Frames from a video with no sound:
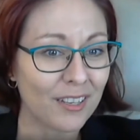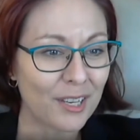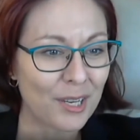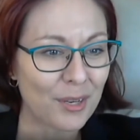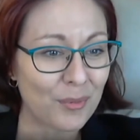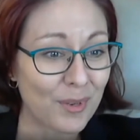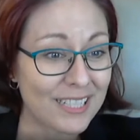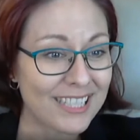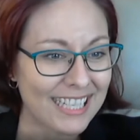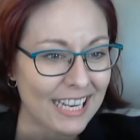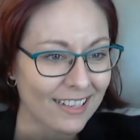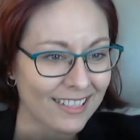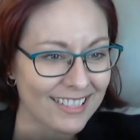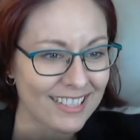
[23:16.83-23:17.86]
what's
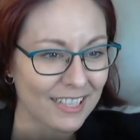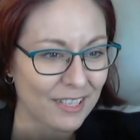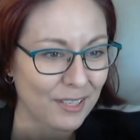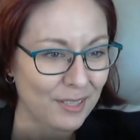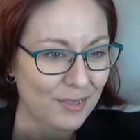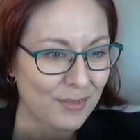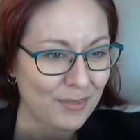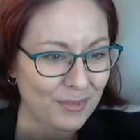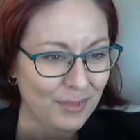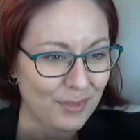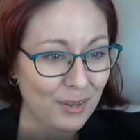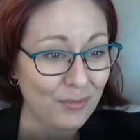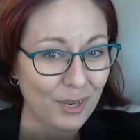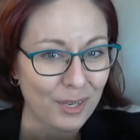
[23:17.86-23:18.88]
next and
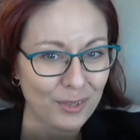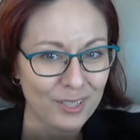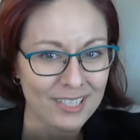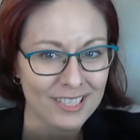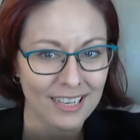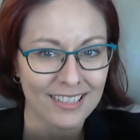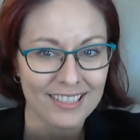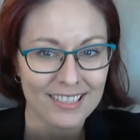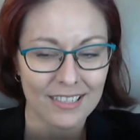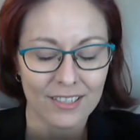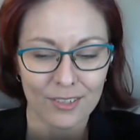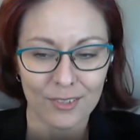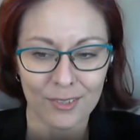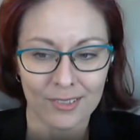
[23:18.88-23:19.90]
what you're excited to
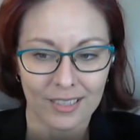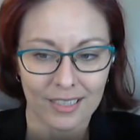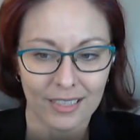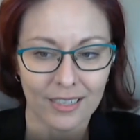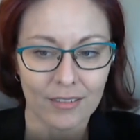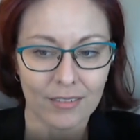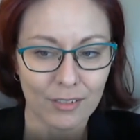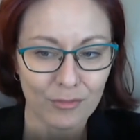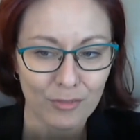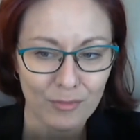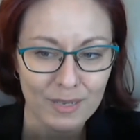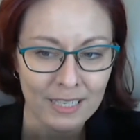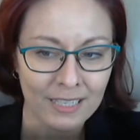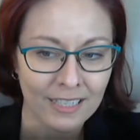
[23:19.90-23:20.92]
do. And I think for
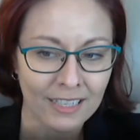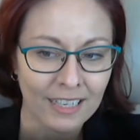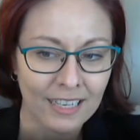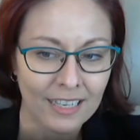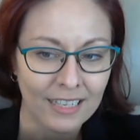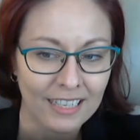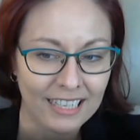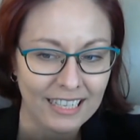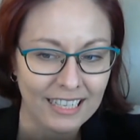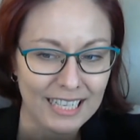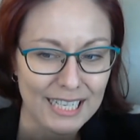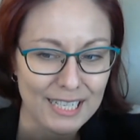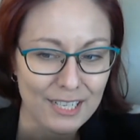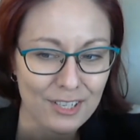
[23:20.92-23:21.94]
me, in
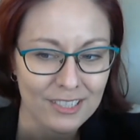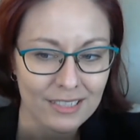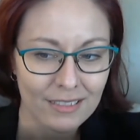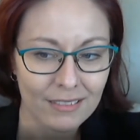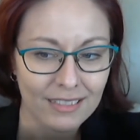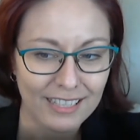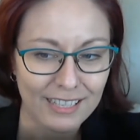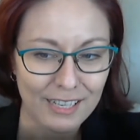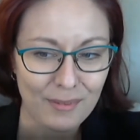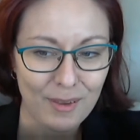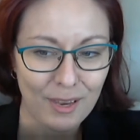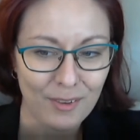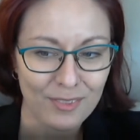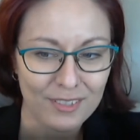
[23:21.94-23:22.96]
addition to thinking
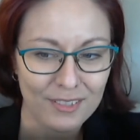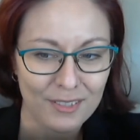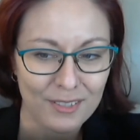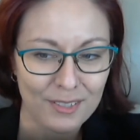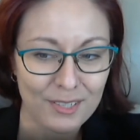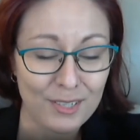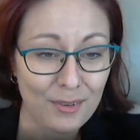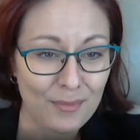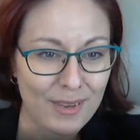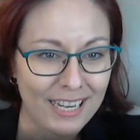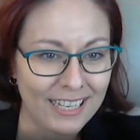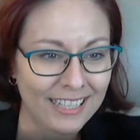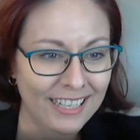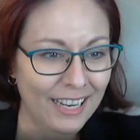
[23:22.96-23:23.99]
about the
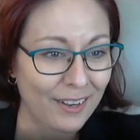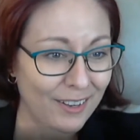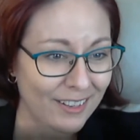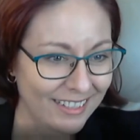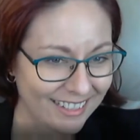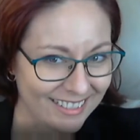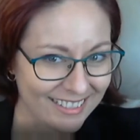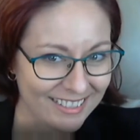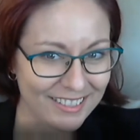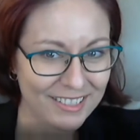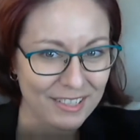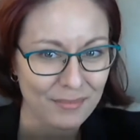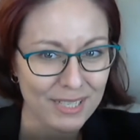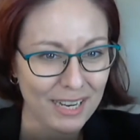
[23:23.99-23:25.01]
domain area,
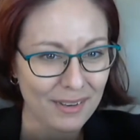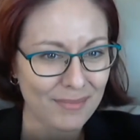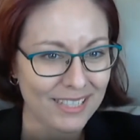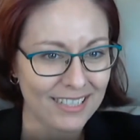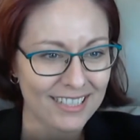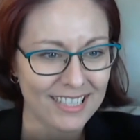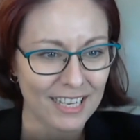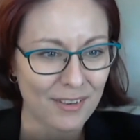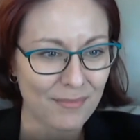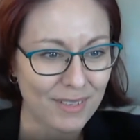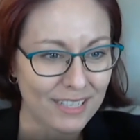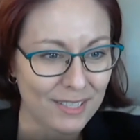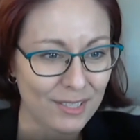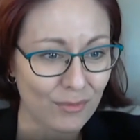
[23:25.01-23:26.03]
sometimes the
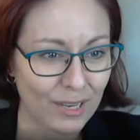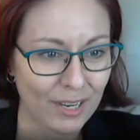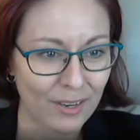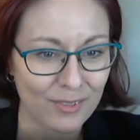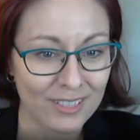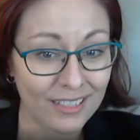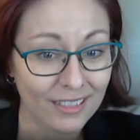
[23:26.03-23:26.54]
excitement is around